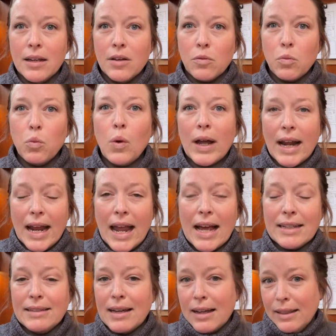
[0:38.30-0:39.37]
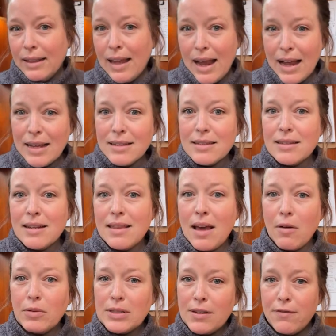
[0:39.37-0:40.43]
what I had done last
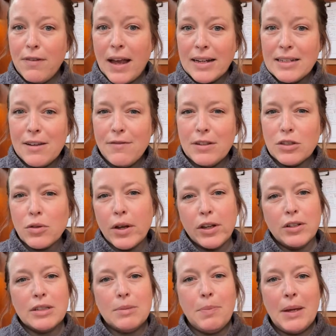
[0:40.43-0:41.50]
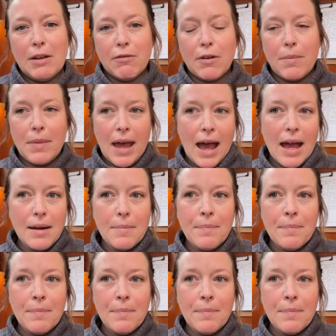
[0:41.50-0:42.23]
that was effective, and so I could speak from that.